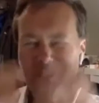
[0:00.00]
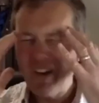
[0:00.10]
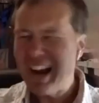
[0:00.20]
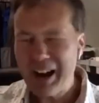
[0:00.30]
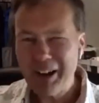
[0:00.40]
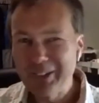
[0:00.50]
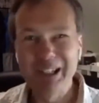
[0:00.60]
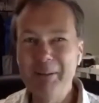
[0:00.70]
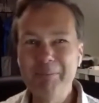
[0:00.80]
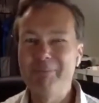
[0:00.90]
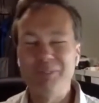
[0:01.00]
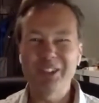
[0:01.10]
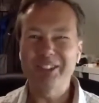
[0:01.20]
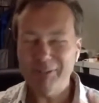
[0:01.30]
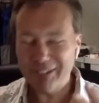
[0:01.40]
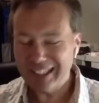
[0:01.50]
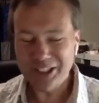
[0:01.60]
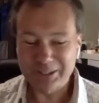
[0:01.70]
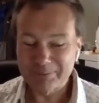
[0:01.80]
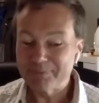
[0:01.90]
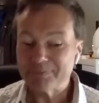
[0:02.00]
Wow, what a revelation.